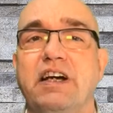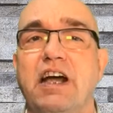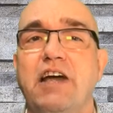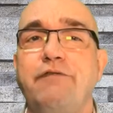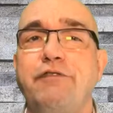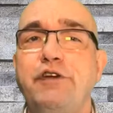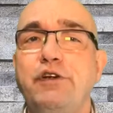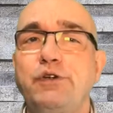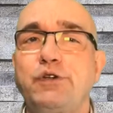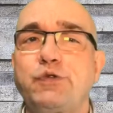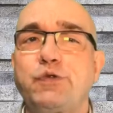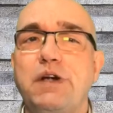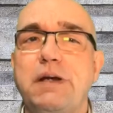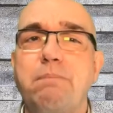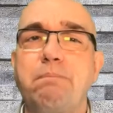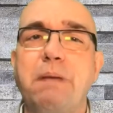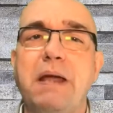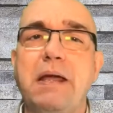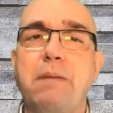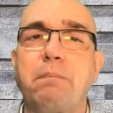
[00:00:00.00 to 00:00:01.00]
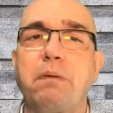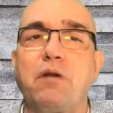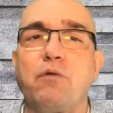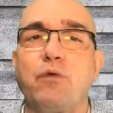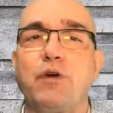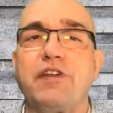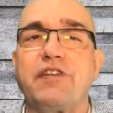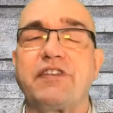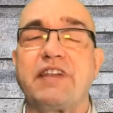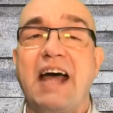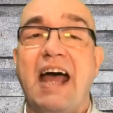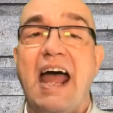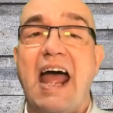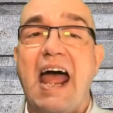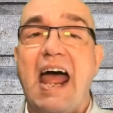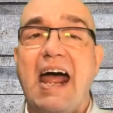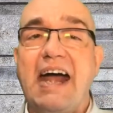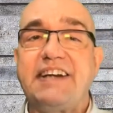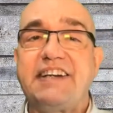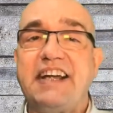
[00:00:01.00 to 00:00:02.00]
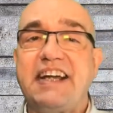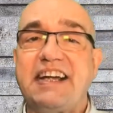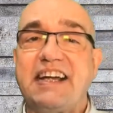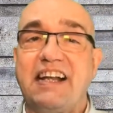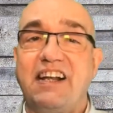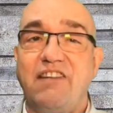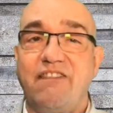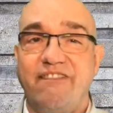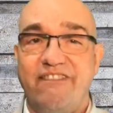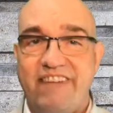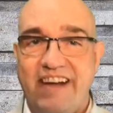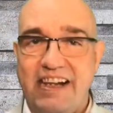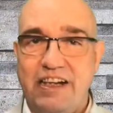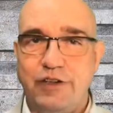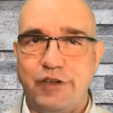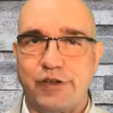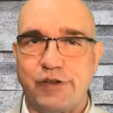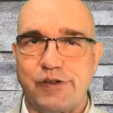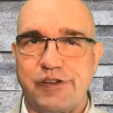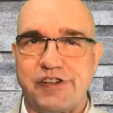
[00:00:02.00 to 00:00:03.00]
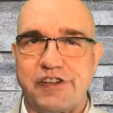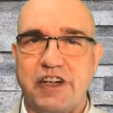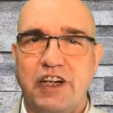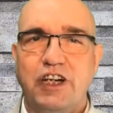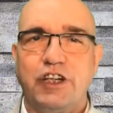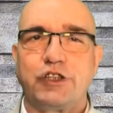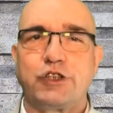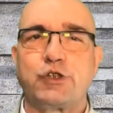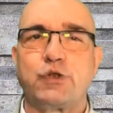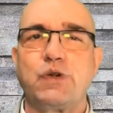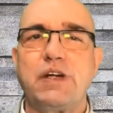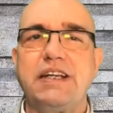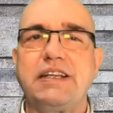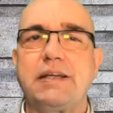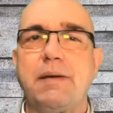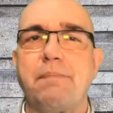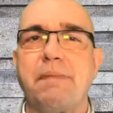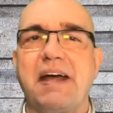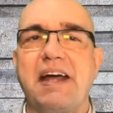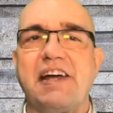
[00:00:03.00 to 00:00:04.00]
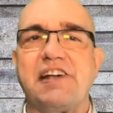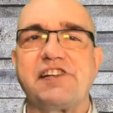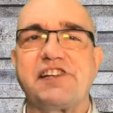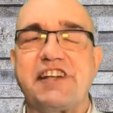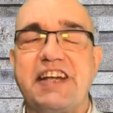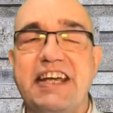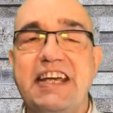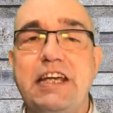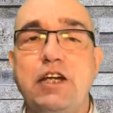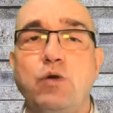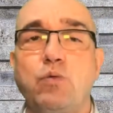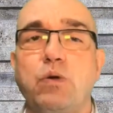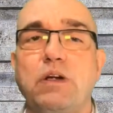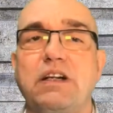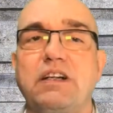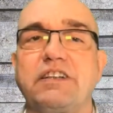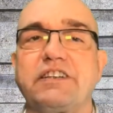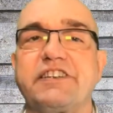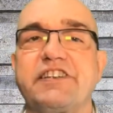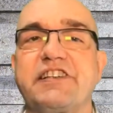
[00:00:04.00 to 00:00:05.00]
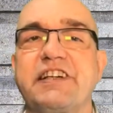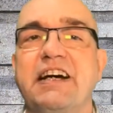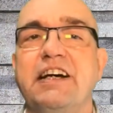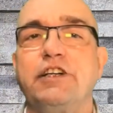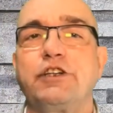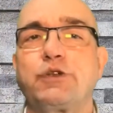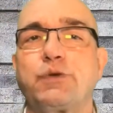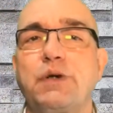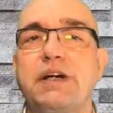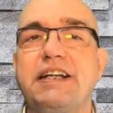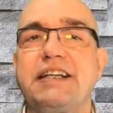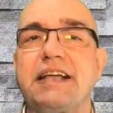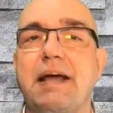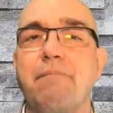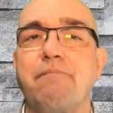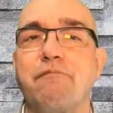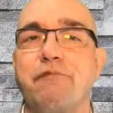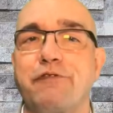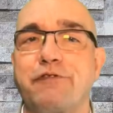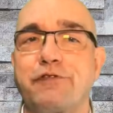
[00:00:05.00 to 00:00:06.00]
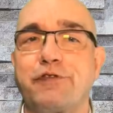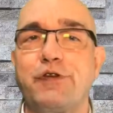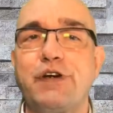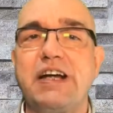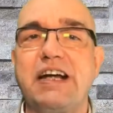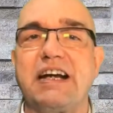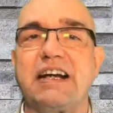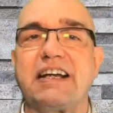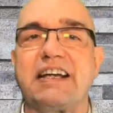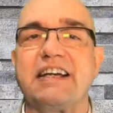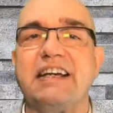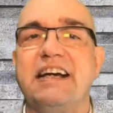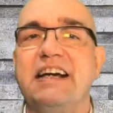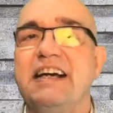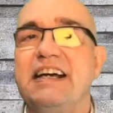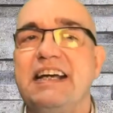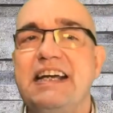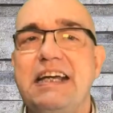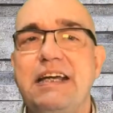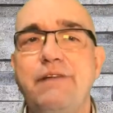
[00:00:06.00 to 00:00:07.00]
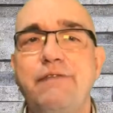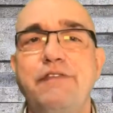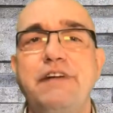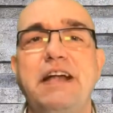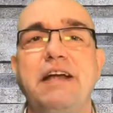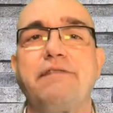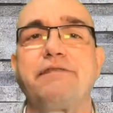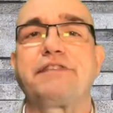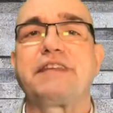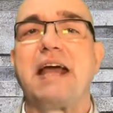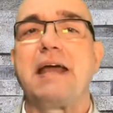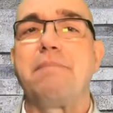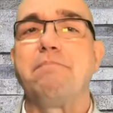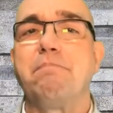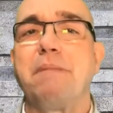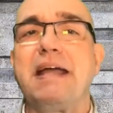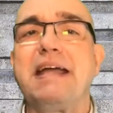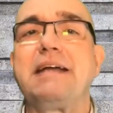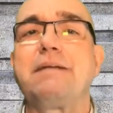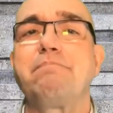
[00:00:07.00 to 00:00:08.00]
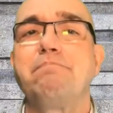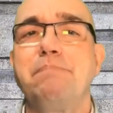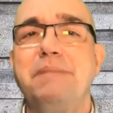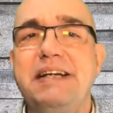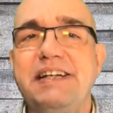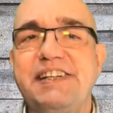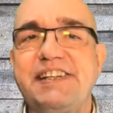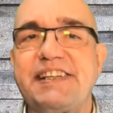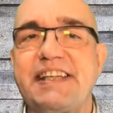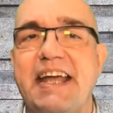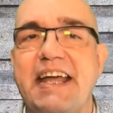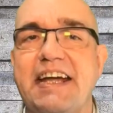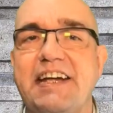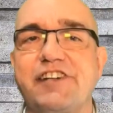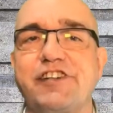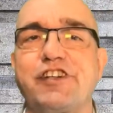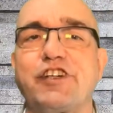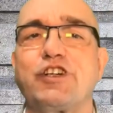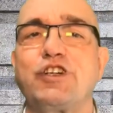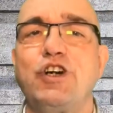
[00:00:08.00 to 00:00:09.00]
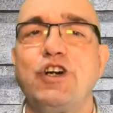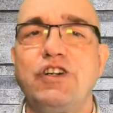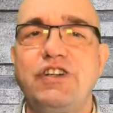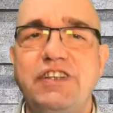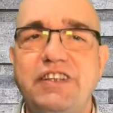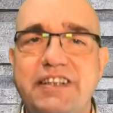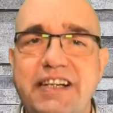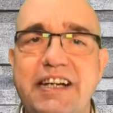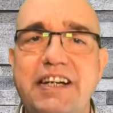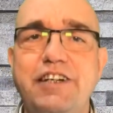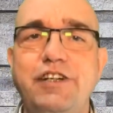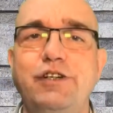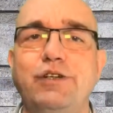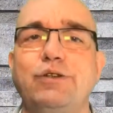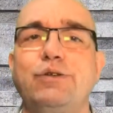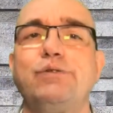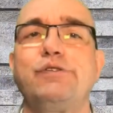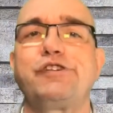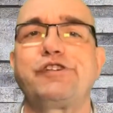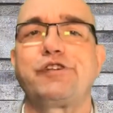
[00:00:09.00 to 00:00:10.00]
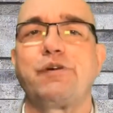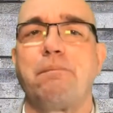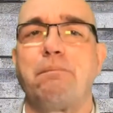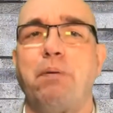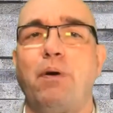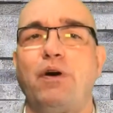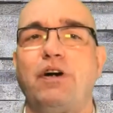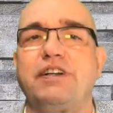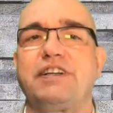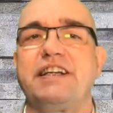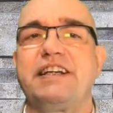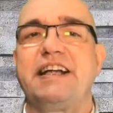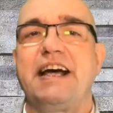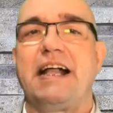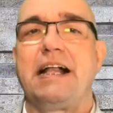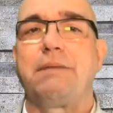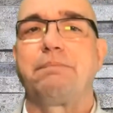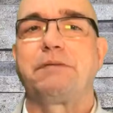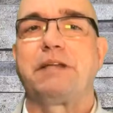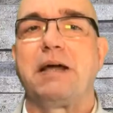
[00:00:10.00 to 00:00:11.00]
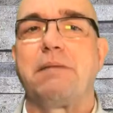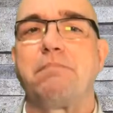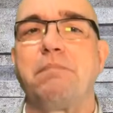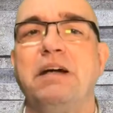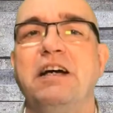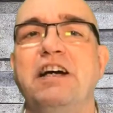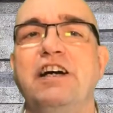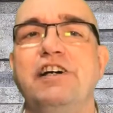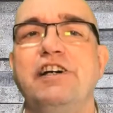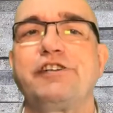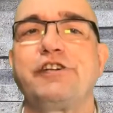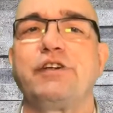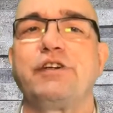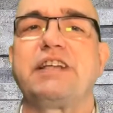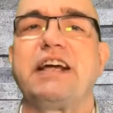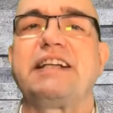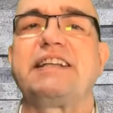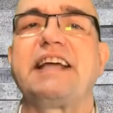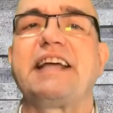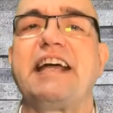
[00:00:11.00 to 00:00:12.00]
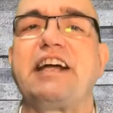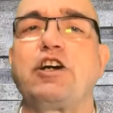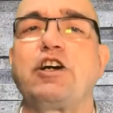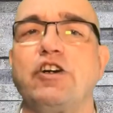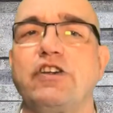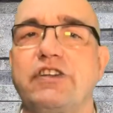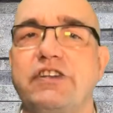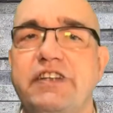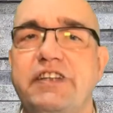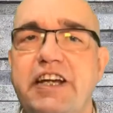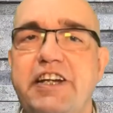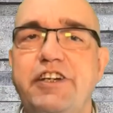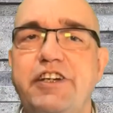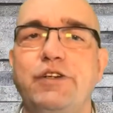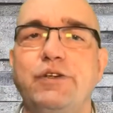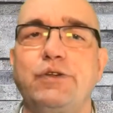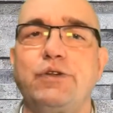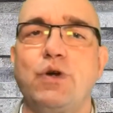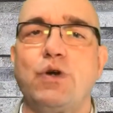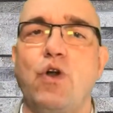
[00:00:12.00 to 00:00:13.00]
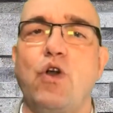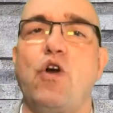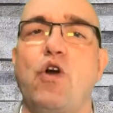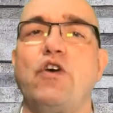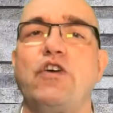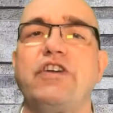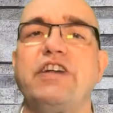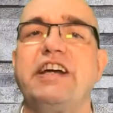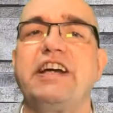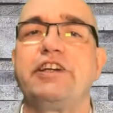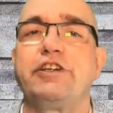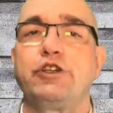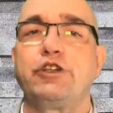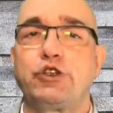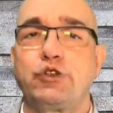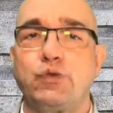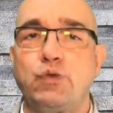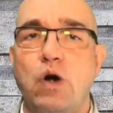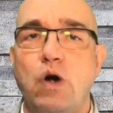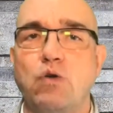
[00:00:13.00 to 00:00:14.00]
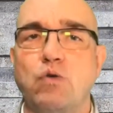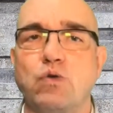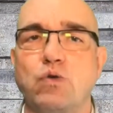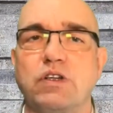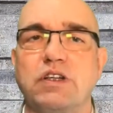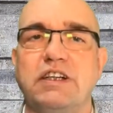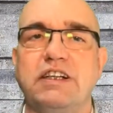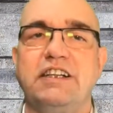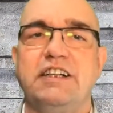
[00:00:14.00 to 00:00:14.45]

If you treat people with ethical values, treat them as equals, treat them freely, Even if they make mistakes, continue to support and help them so that they continue to learn and grow.